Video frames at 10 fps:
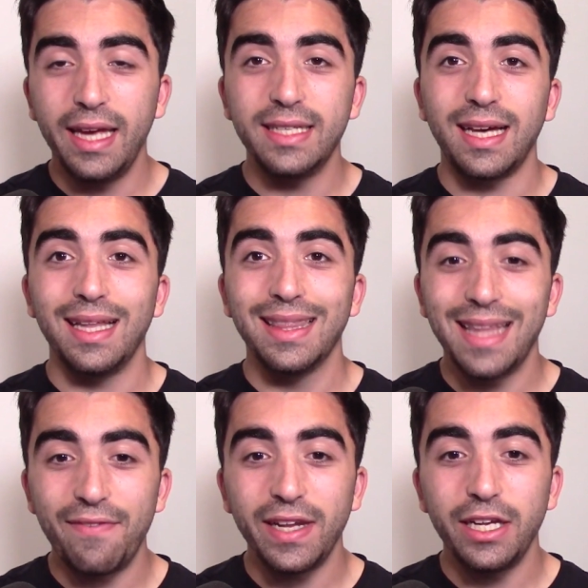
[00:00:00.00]
He's
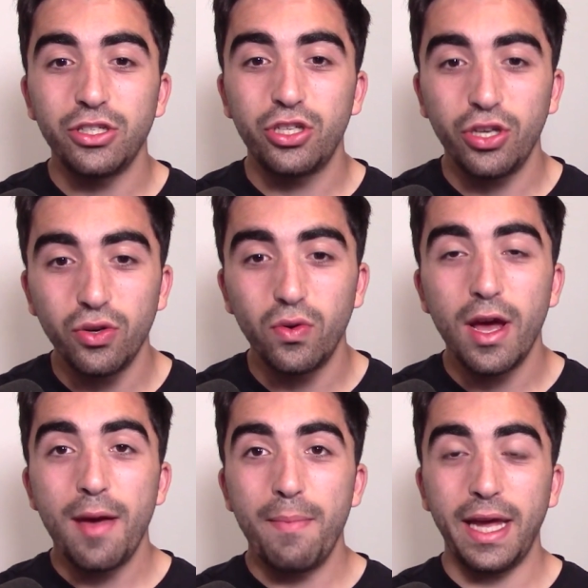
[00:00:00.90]
11-2,
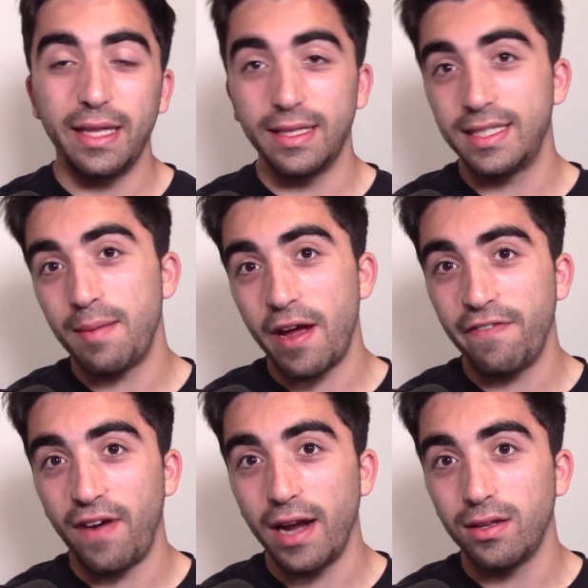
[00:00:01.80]
making the
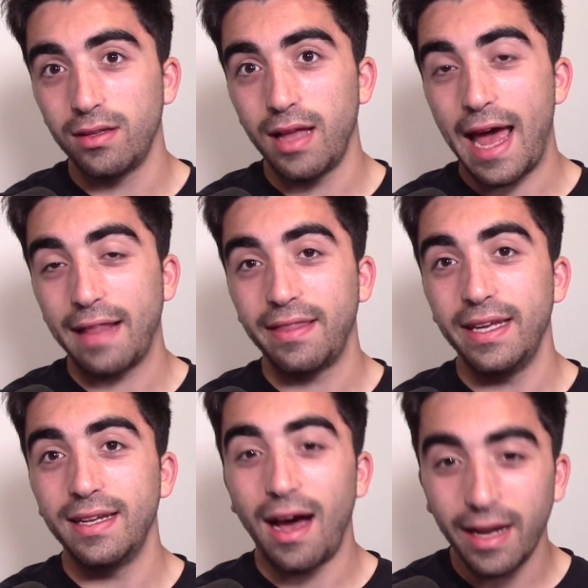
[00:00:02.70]
semifinal at the
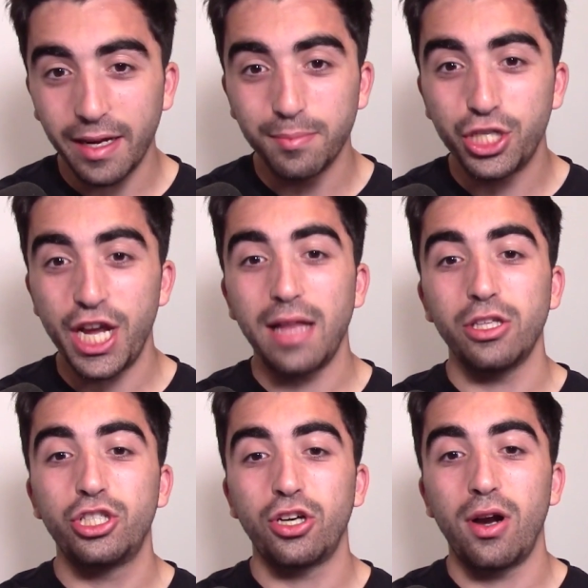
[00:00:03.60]
Nottingham
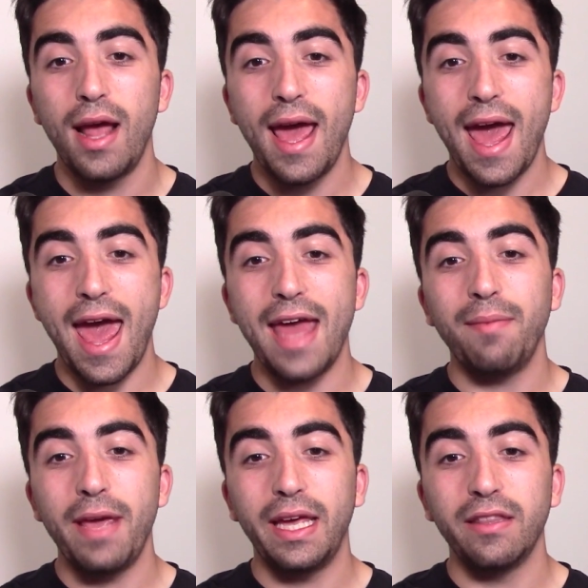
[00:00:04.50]
Challenger and
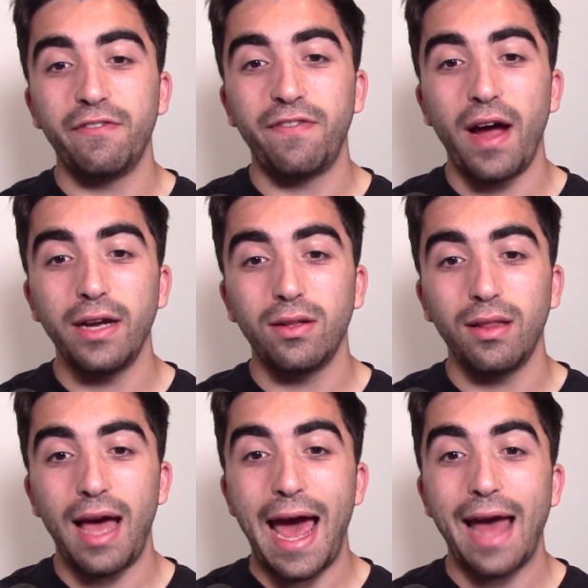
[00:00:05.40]
making the
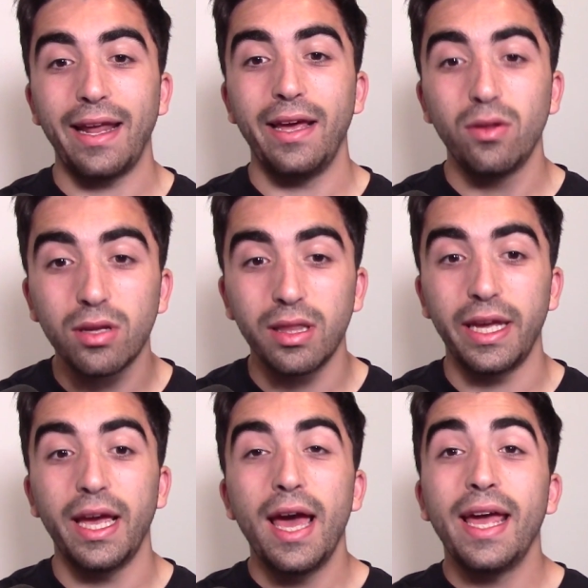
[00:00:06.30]
final at
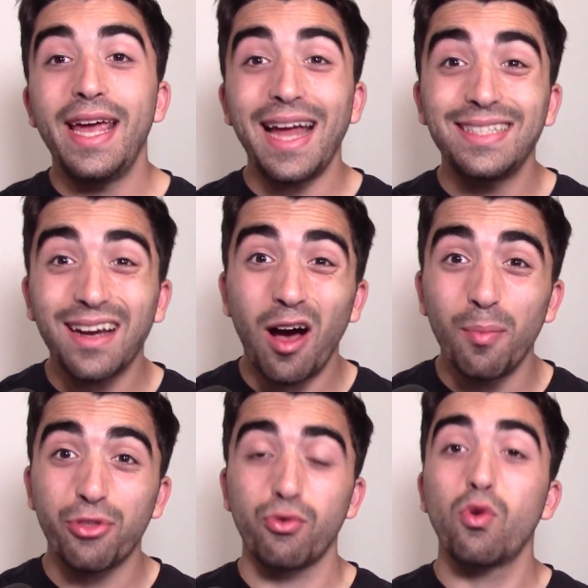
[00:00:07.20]
Ilkley. He had to
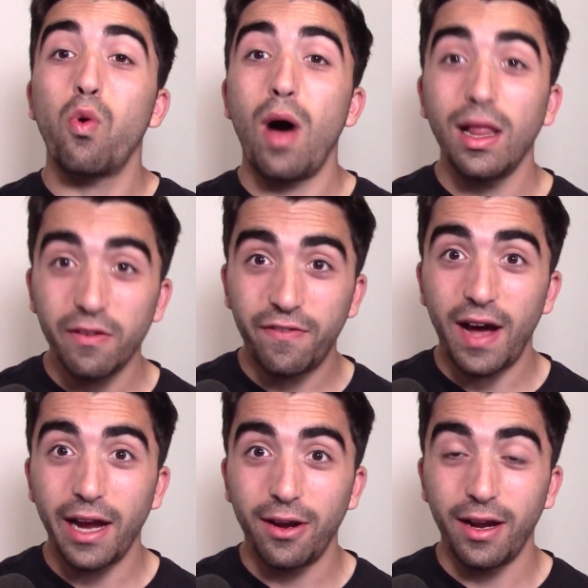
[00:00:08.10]
come through
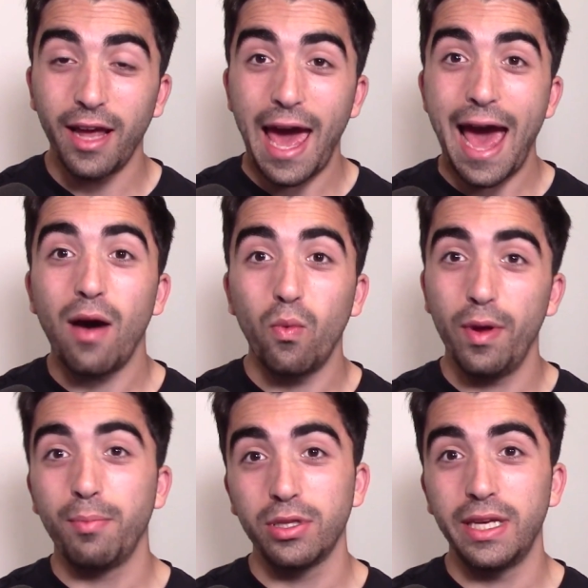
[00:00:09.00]
qualifying at
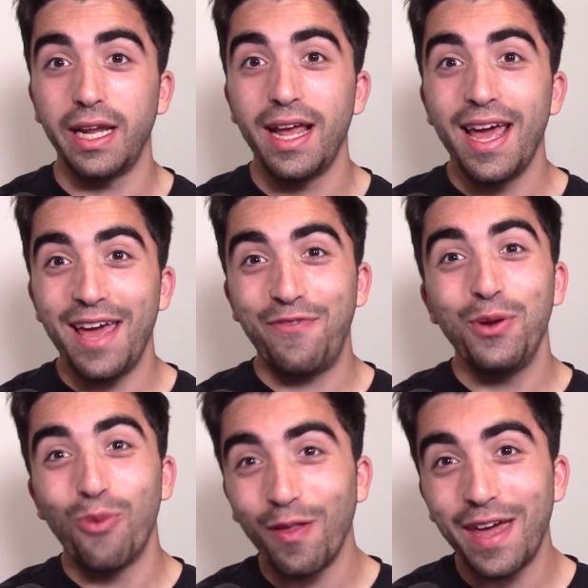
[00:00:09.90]
Wimbledon. If
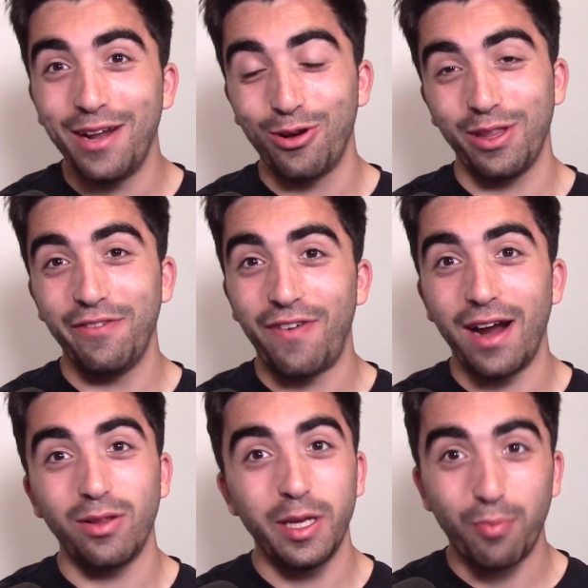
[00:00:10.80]
he won that Oakley
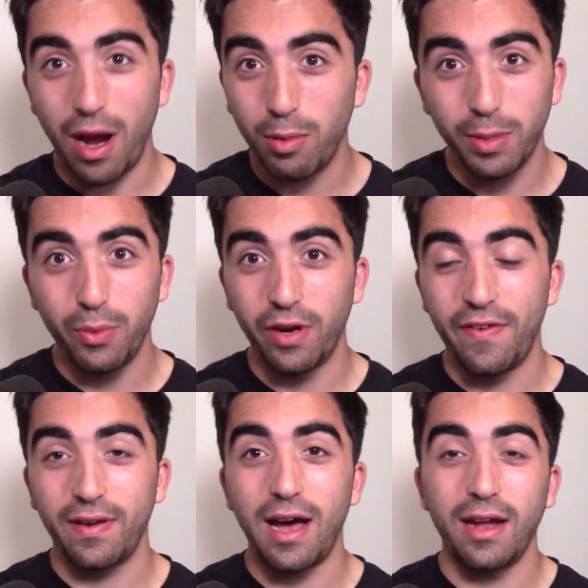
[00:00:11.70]
final, he probably would
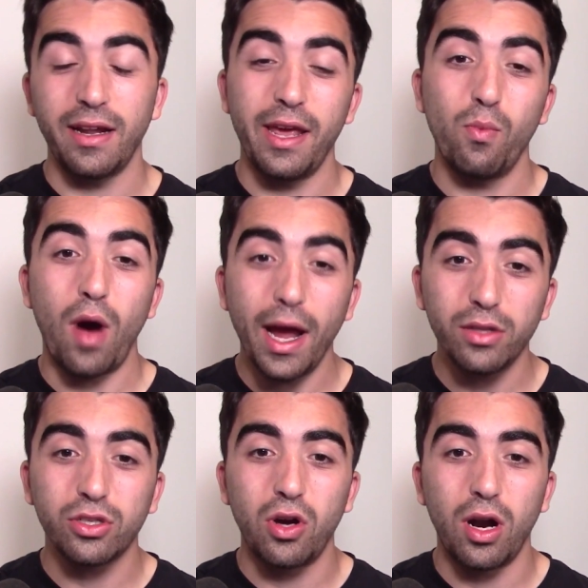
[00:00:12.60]
have gotten a
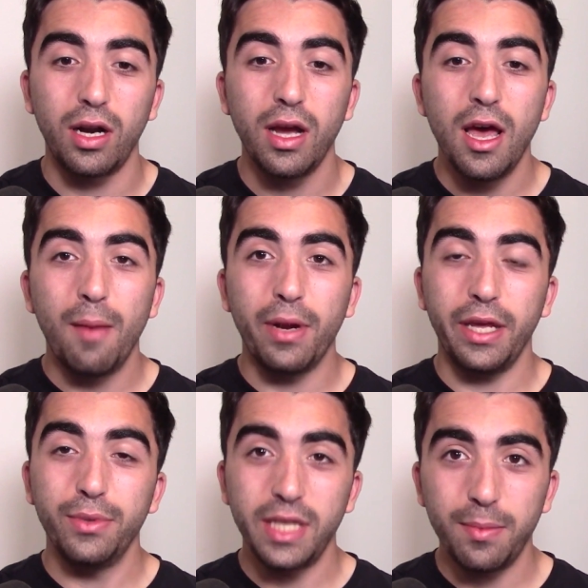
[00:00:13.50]
wild card, but
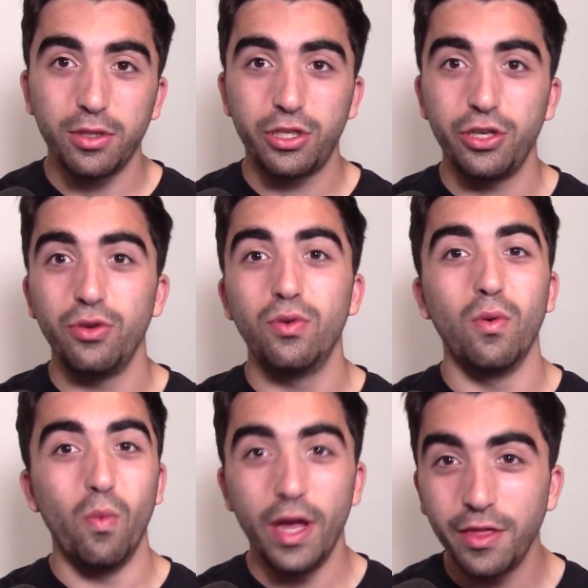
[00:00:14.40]
he was able to
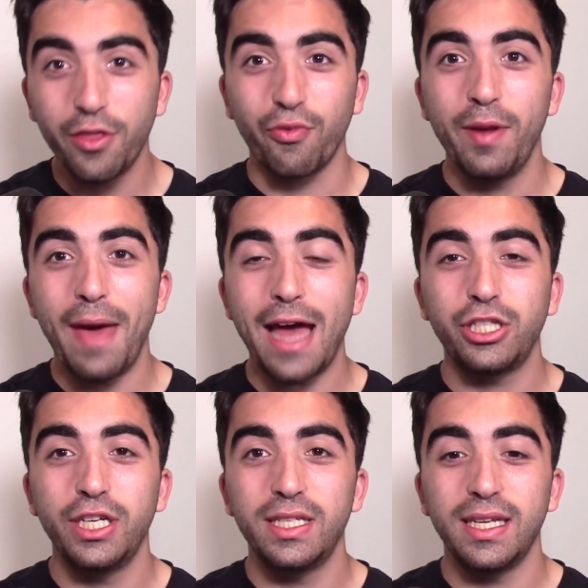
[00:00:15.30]
win the 3
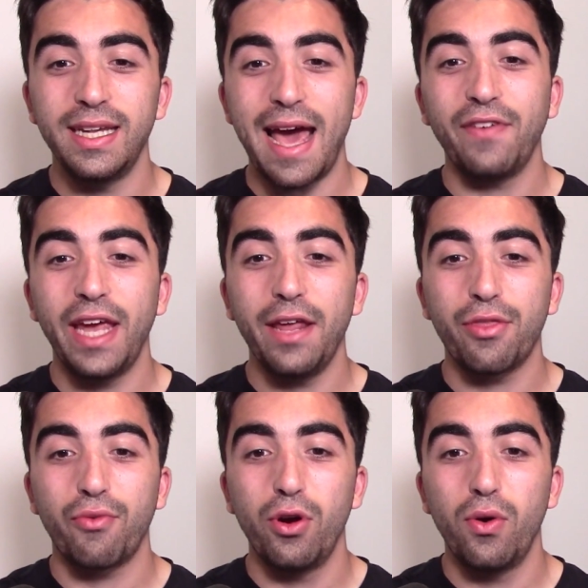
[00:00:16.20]
matches,
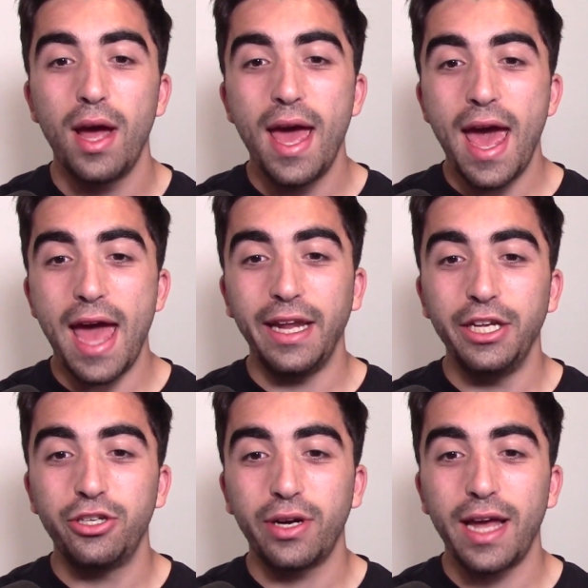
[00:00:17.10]
navigate through, and
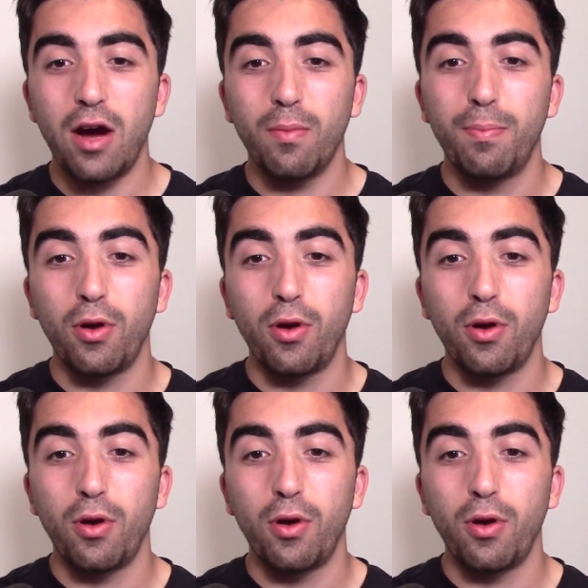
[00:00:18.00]
he took out